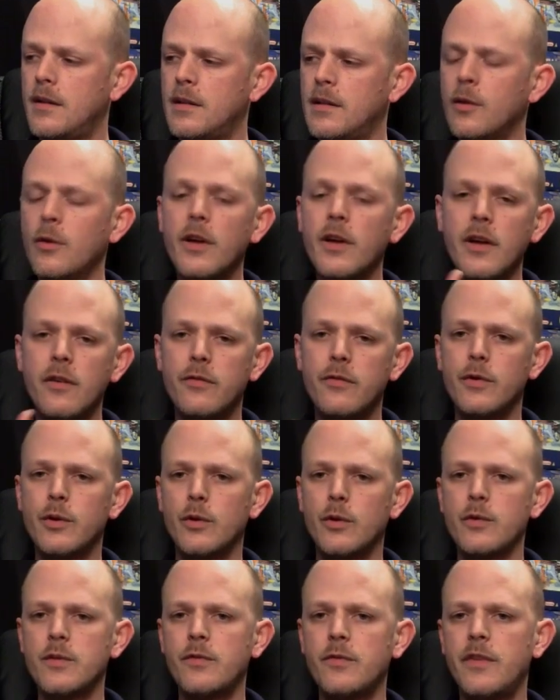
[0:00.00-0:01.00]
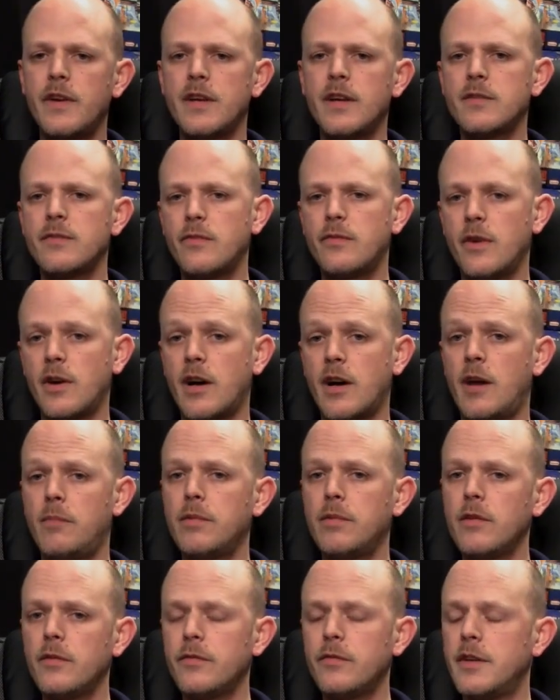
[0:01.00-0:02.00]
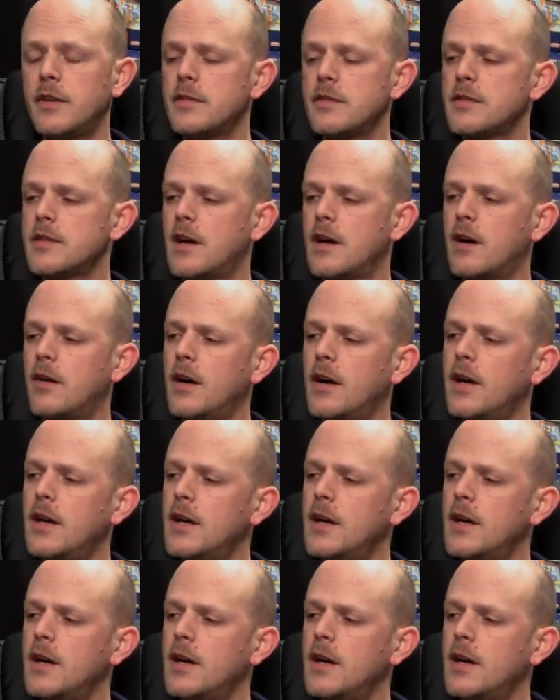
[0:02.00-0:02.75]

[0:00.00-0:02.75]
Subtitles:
looking for those things for a couple of years now.